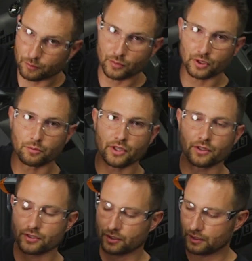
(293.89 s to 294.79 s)

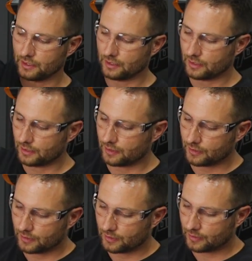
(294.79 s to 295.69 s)
millimeters.
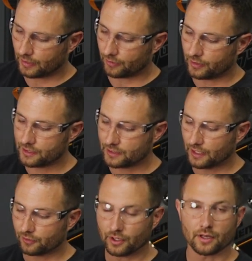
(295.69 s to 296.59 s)
Now Race
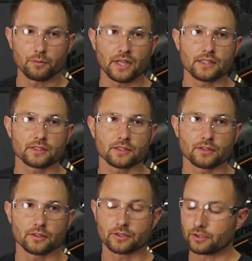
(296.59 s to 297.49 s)
Tech recommends
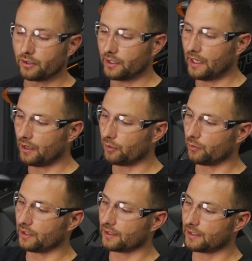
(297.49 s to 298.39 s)
starting out
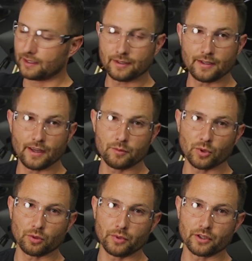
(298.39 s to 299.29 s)
with 10
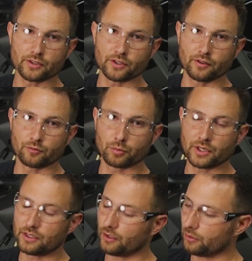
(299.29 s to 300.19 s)
millimeters of
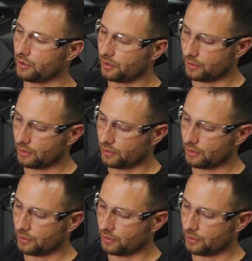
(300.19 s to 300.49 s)
preload.